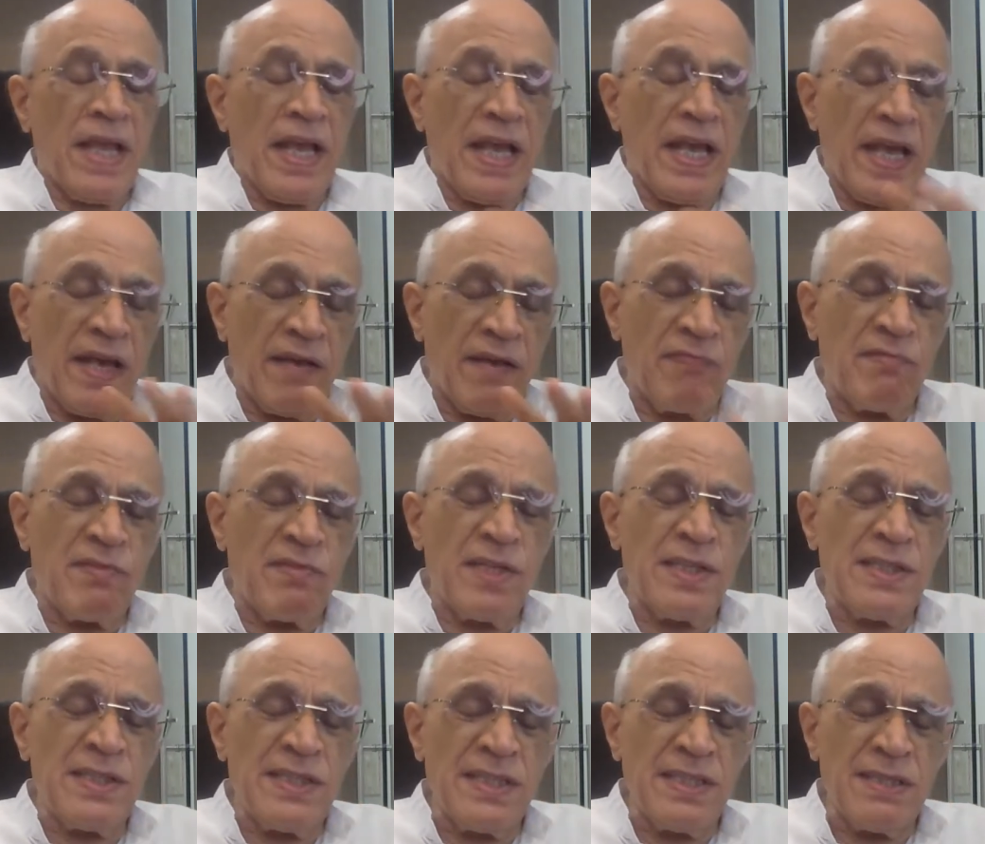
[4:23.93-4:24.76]

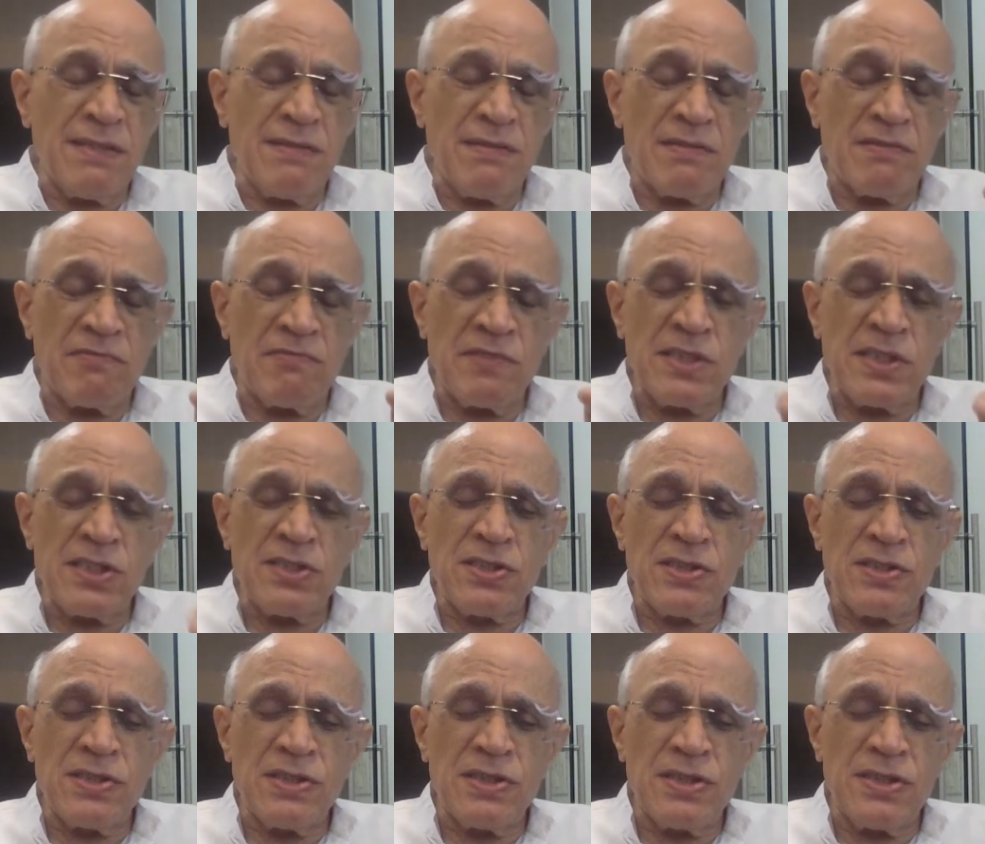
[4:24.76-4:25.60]
Everything
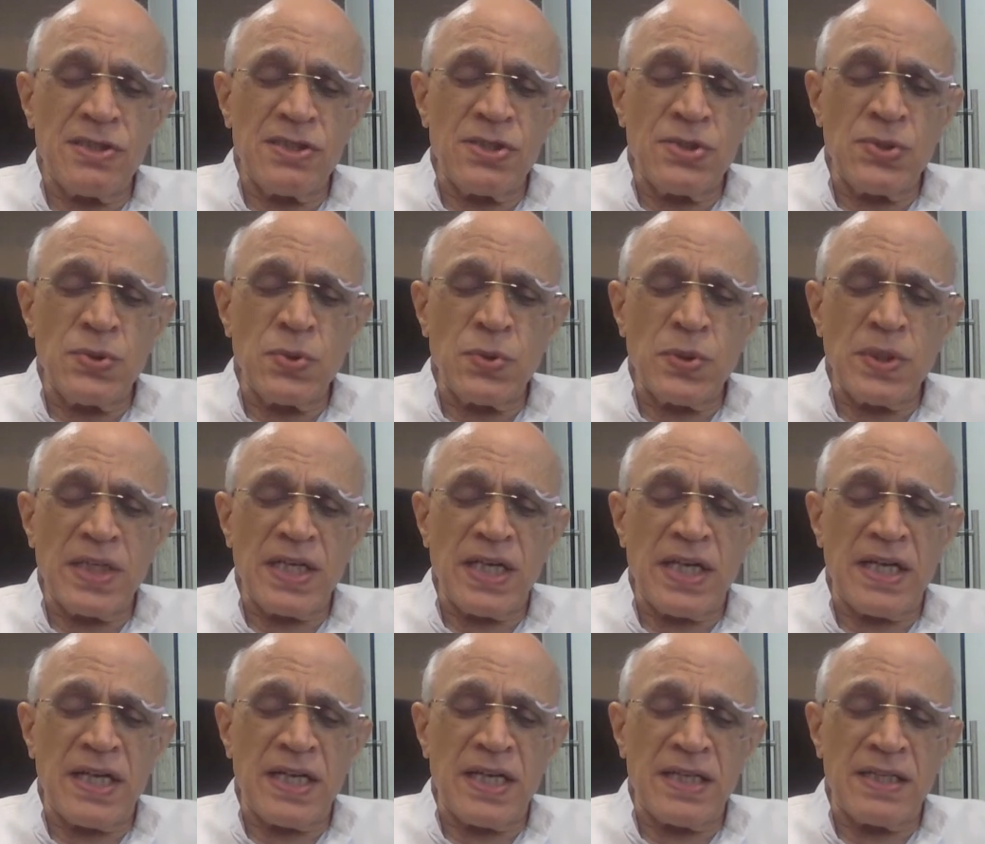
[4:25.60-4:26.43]
which you
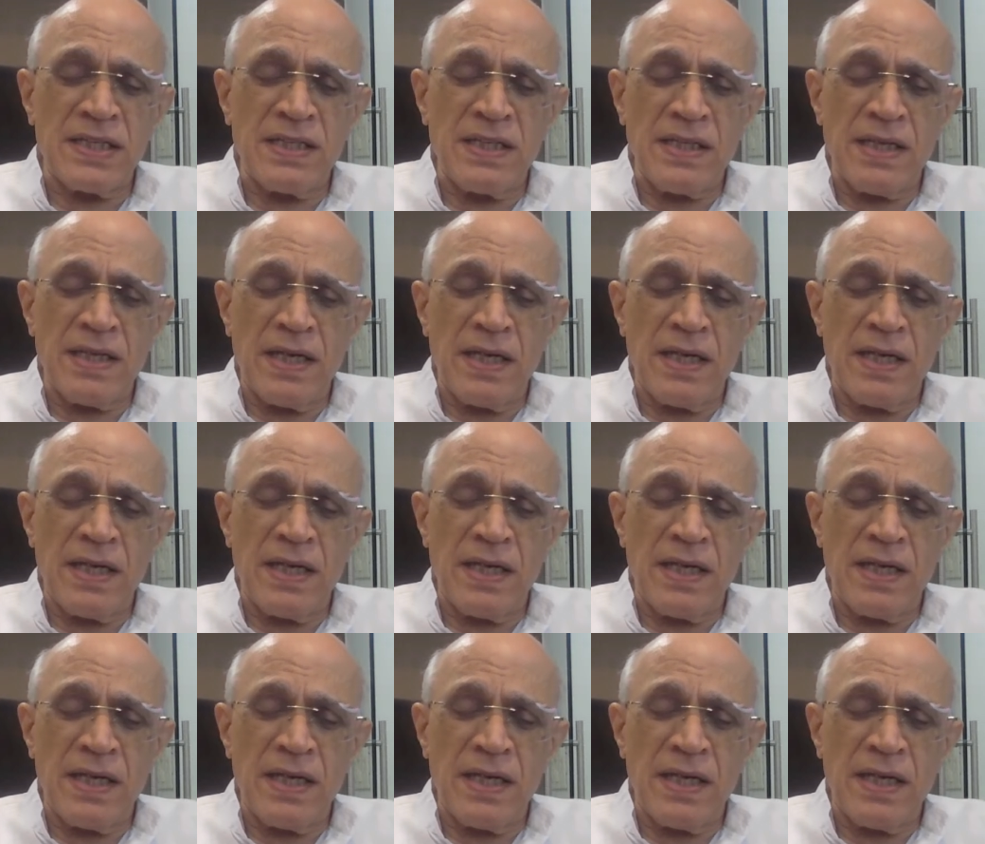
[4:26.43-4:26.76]
can,